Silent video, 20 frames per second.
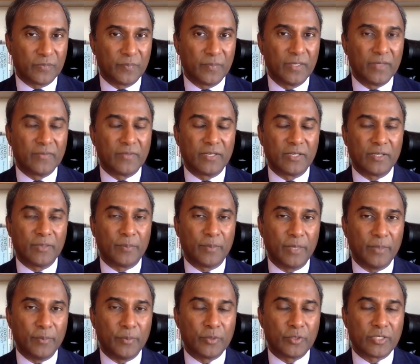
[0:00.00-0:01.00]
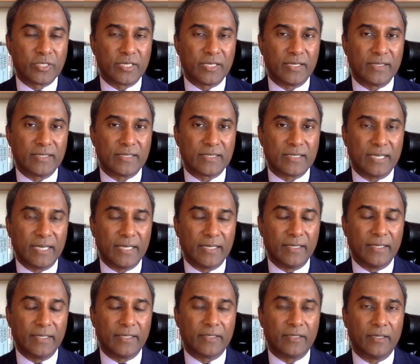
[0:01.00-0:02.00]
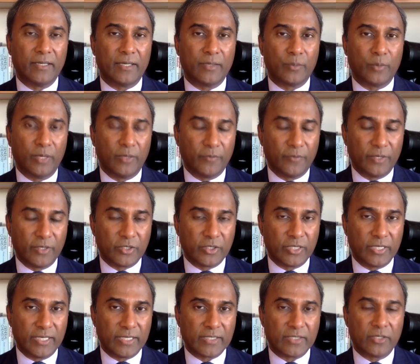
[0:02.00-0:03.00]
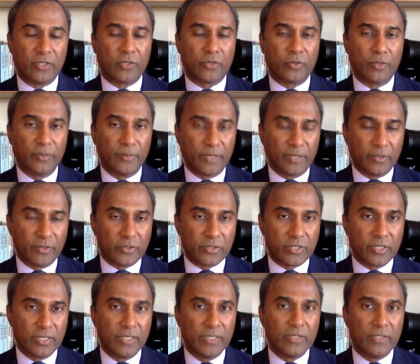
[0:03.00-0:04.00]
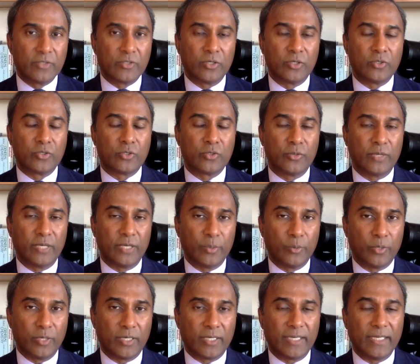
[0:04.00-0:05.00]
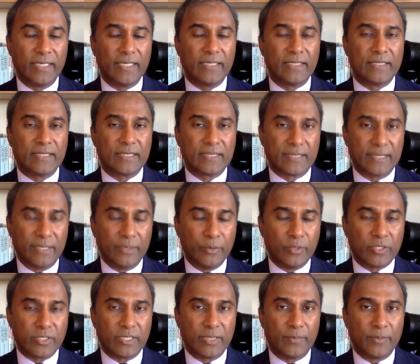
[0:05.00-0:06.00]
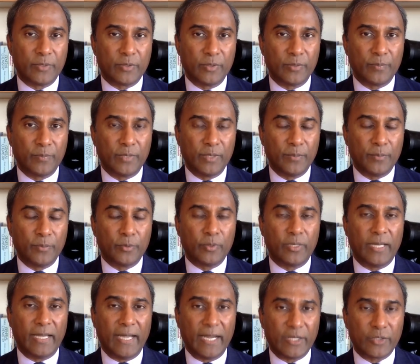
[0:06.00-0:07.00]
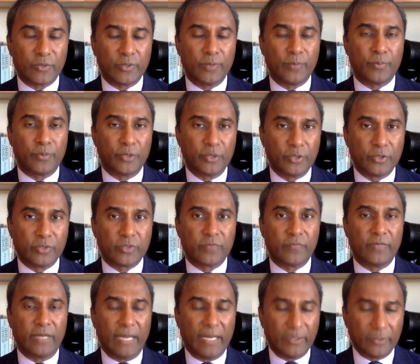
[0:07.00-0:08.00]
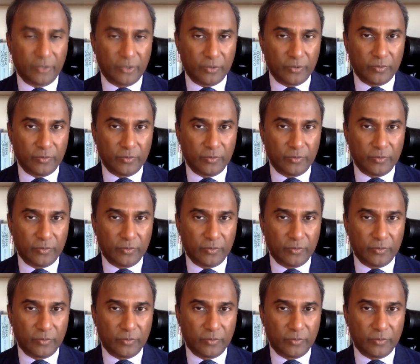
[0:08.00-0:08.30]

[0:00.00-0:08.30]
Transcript: They're the people who sit on the sideline, collect welfare checks, are criminals, don't do any work. And he distinguished that between people who actually produce value